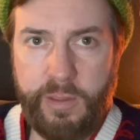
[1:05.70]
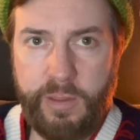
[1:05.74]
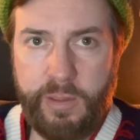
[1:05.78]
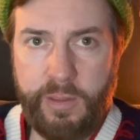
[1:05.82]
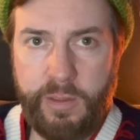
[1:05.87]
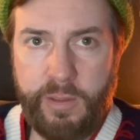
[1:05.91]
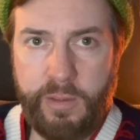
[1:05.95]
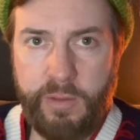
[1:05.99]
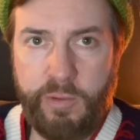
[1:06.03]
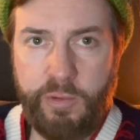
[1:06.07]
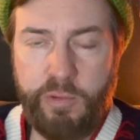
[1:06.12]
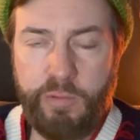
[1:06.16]

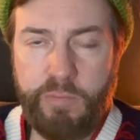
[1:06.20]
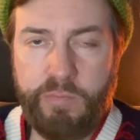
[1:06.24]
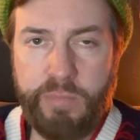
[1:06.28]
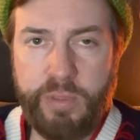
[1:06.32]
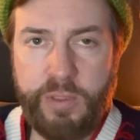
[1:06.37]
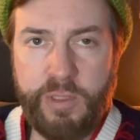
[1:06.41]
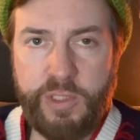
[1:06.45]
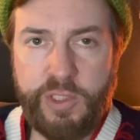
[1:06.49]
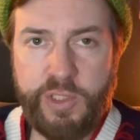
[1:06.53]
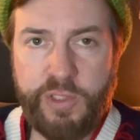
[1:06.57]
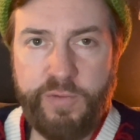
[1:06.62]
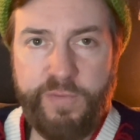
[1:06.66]
Good old
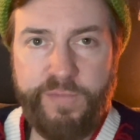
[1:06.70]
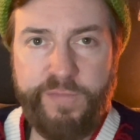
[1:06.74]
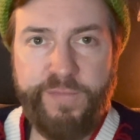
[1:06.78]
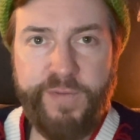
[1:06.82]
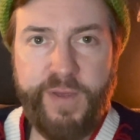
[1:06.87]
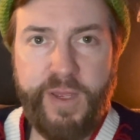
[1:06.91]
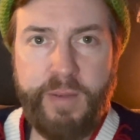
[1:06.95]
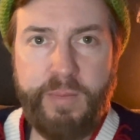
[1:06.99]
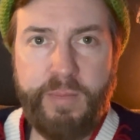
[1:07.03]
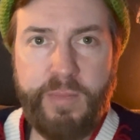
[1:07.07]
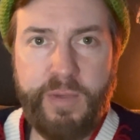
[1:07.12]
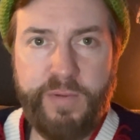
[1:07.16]
Butch.
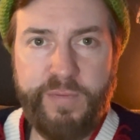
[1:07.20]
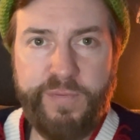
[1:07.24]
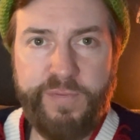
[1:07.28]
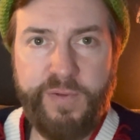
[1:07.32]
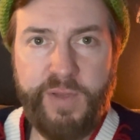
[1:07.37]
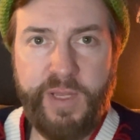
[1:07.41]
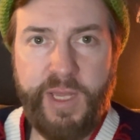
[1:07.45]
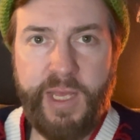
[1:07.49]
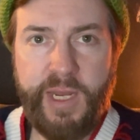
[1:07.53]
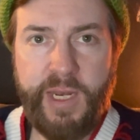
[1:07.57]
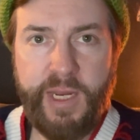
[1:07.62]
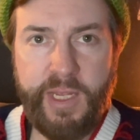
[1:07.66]
Fem
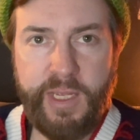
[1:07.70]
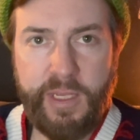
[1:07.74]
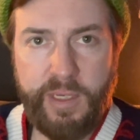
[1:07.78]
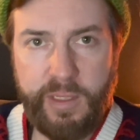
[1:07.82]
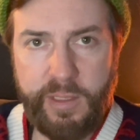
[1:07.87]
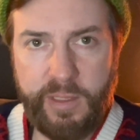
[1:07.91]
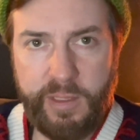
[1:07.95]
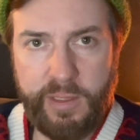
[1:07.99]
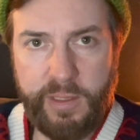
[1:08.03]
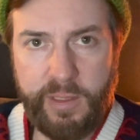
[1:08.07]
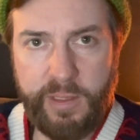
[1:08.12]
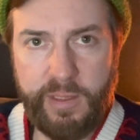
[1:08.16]

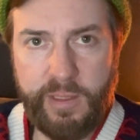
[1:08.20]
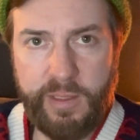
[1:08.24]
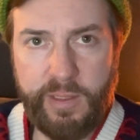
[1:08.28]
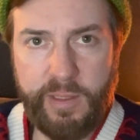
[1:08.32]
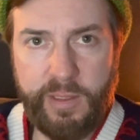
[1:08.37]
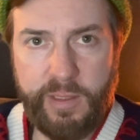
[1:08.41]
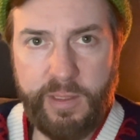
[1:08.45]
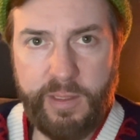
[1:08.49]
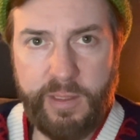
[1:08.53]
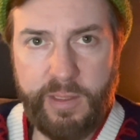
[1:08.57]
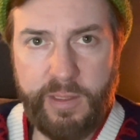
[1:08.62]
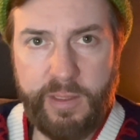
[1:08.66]
Flanagan,
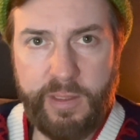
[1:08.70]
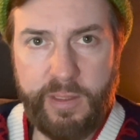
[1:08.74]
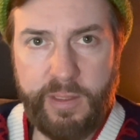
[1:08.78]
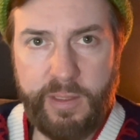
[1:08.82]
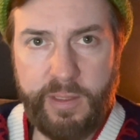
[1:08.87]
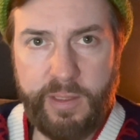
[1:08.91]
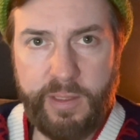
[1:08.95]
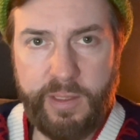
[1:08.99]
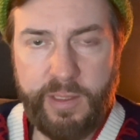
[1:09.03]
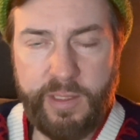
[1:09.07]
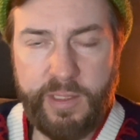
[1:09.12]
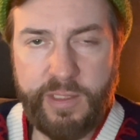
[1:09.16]

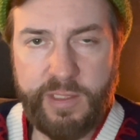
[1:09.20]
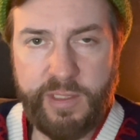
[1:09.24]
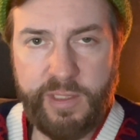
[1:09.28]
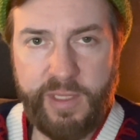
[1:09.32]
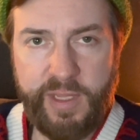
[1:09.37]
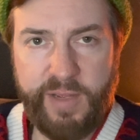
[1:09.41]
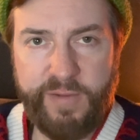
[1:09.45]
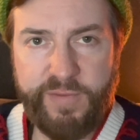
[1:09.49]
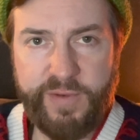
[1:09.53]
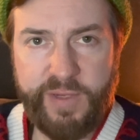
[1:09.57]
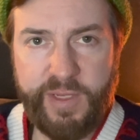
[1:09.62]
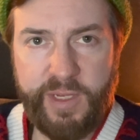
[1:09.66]
his
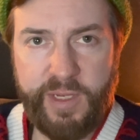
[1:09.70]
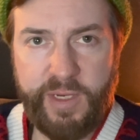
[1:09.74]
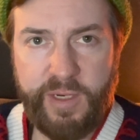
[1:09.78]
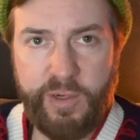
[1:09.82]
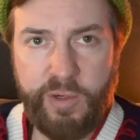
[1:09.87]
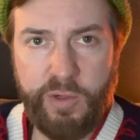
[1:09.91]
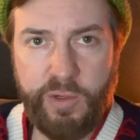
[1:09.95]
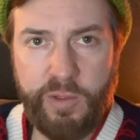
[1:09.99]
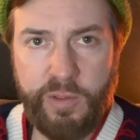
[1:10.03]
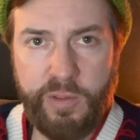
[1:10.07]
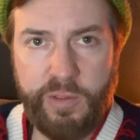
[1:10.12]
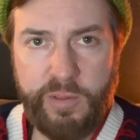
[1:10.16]
left-hand
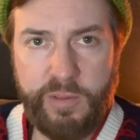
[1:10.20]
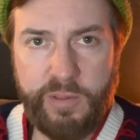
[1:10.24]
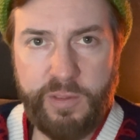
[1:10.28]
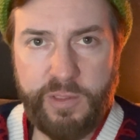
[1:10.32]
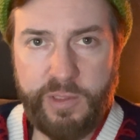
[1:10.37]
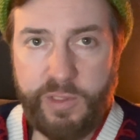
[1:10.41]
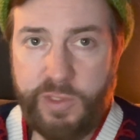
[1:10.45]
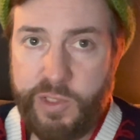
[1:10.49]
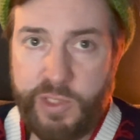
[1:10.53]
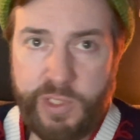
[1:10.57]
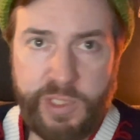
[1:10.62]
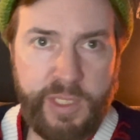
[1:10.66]
girl,
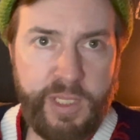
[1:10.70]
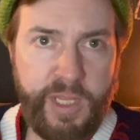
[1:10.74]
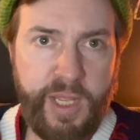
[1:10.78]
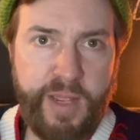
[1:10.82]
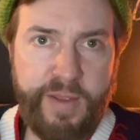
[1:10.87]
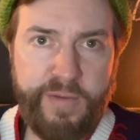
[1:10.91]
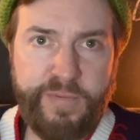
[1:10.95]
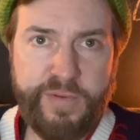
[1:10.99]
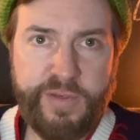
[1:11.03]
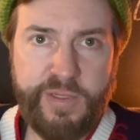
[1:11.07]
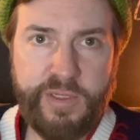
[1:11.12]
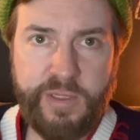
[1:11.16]
she
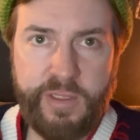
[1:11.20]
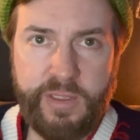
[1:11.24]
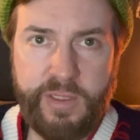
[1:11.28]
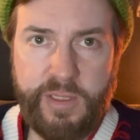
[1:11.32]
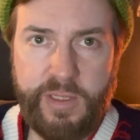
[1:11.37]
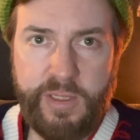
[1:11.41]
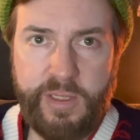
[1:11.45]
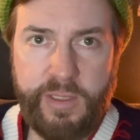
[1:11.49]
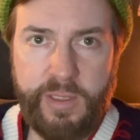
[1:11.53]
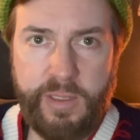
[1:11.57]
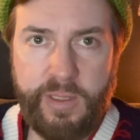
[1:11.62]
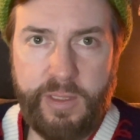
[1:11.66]
left.
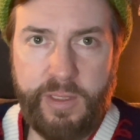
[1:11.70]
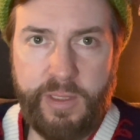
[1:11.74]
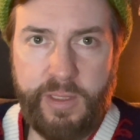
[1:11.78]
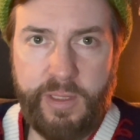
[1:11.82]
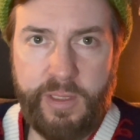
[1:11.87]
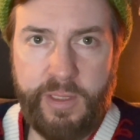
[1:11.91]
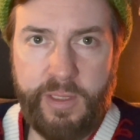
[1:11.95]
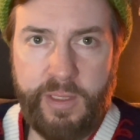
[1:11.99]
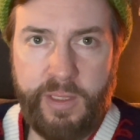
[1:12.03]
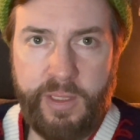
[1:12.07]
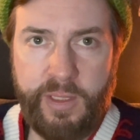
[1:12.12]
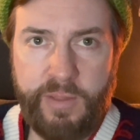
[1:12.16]

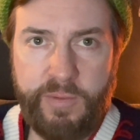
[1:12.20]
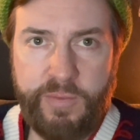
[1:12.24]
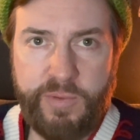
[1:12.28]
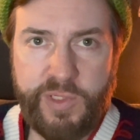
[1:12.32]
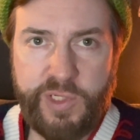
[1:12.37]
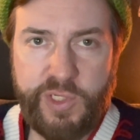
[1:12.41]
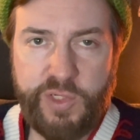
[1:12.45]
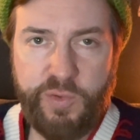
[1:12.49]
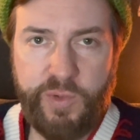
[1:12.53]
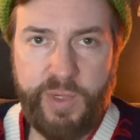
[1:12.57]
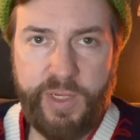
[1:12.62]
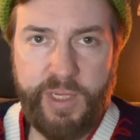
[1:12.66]
And then there was
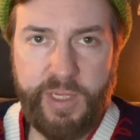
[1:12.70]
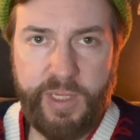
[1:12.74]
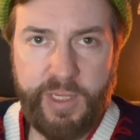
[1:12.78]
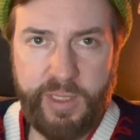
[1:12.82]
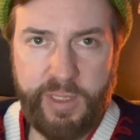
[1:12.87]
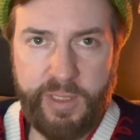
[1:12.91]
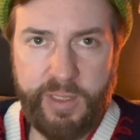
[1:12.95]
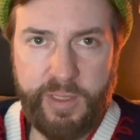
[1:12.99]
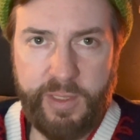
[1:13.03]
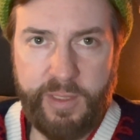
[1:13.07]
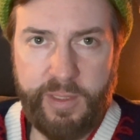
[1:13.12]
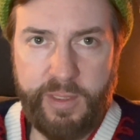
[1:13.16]

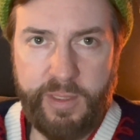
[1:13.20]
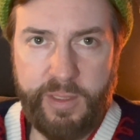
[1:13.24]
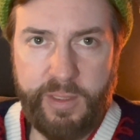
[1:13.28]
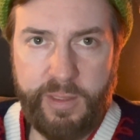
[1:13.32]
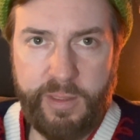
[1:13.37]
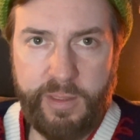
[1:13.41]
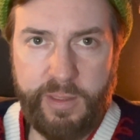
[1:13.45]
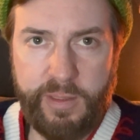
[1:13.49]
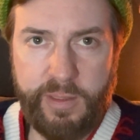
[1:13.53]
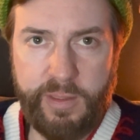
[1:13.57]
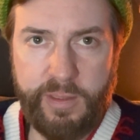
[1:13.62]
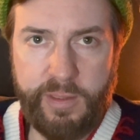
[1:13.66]
Twink,
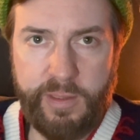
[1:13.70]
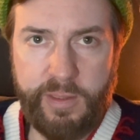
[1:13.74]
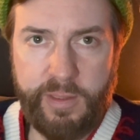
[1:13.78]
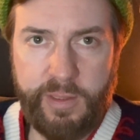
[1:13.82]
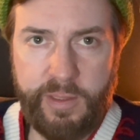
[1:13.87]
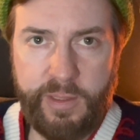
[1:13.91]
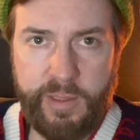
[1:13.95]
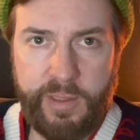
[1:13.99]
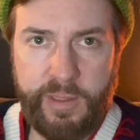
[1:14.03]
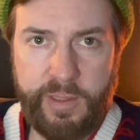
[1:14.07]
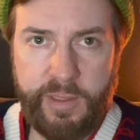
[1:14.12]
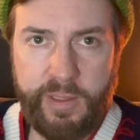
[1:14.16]

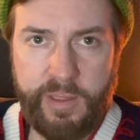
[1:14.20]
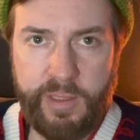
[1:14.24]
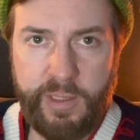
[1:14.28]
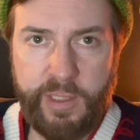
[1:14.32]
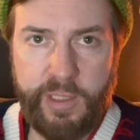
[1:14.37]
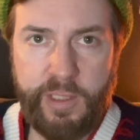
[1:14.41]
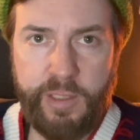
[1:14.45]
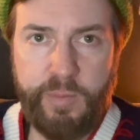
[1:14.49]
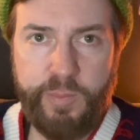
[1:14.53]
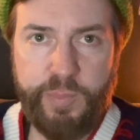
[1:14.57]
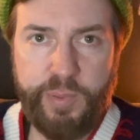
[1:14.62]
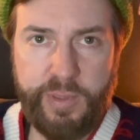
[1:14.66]

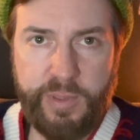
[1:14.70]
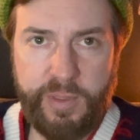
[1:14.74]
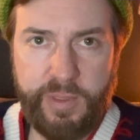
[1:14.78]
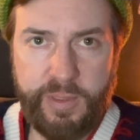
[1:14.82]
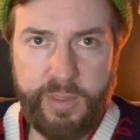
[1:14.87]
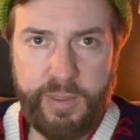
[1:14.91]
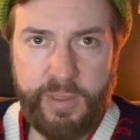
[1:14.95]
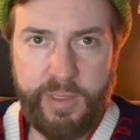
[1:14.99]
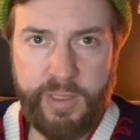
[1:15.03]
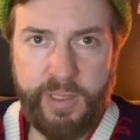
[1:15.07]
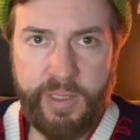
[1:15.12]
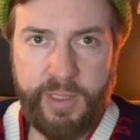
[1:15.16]
Gimp,
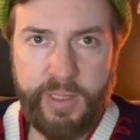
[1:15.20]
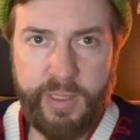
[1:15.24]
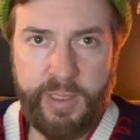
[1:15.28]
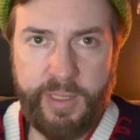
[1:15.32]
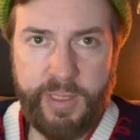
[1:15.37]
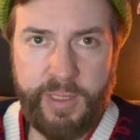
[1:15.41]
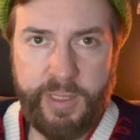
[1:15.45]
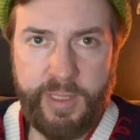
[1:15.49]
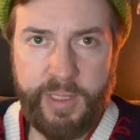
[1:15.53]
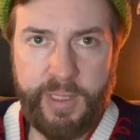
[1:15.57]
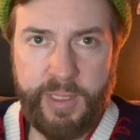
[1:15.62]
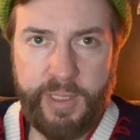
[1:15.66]
and
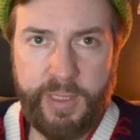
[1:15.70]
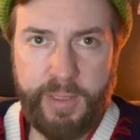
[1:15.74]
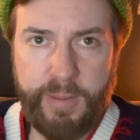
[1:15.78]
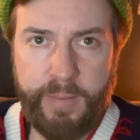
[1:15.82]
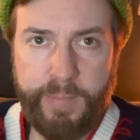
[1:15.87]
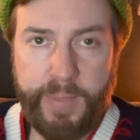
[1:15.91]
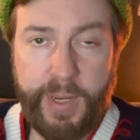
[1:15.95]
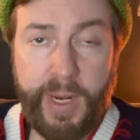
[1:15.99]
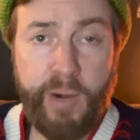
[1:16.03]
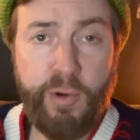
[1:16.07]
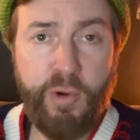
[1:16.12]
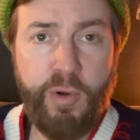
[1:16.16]

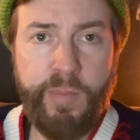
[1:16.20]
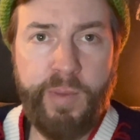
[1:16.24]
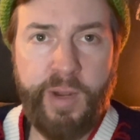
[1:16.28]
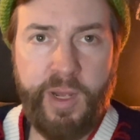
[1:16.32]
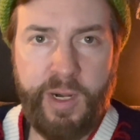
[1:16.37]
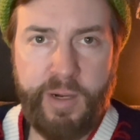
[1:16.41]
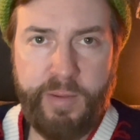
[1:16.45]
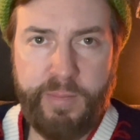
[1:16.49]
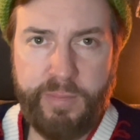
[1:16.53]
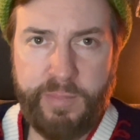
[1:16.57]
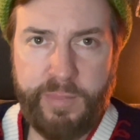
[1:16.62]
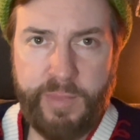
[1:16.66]
Power
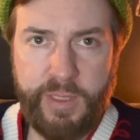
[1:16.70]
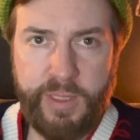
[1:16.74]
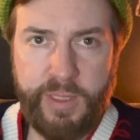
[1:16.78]
Bottom,